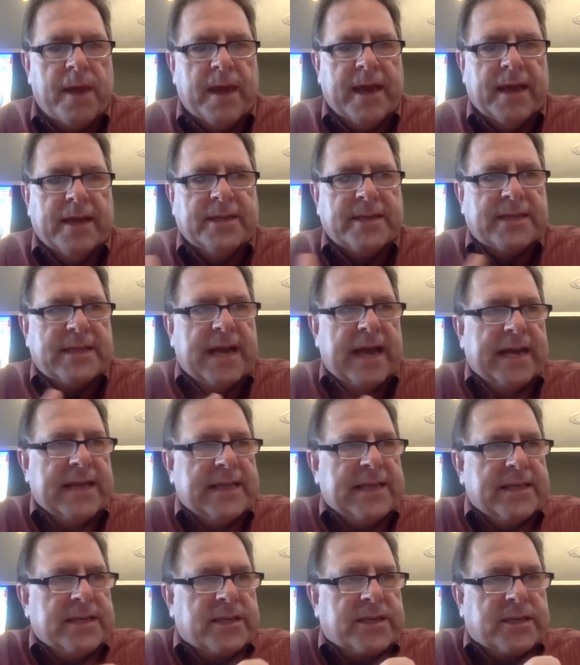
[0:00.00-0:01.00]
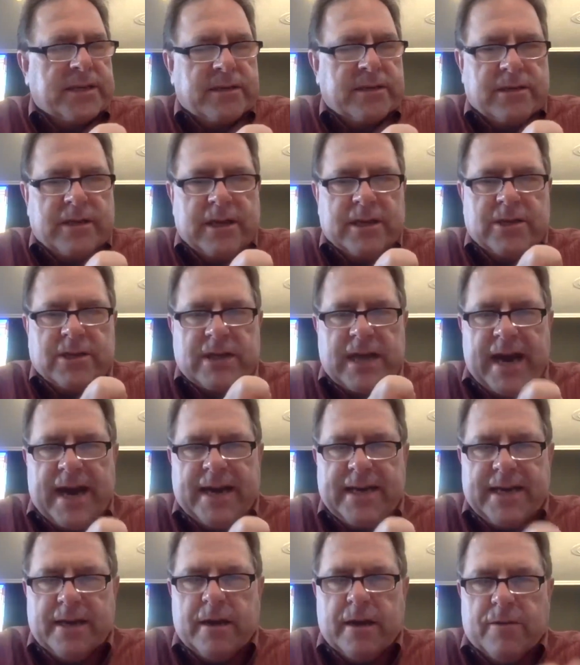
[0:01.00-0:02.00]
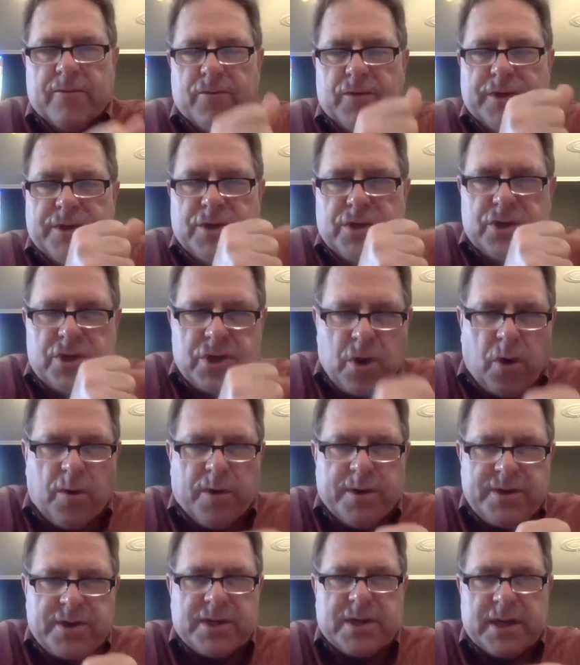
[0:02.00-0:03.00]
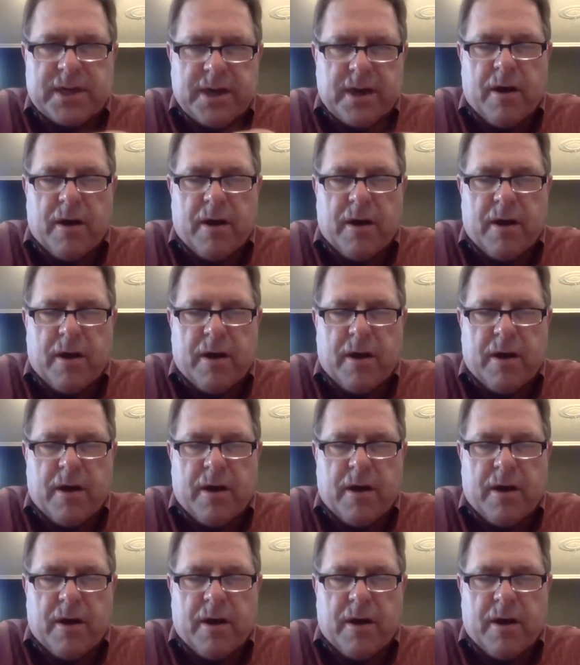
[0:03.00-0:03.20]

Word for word: is that this, this idea of rejoicing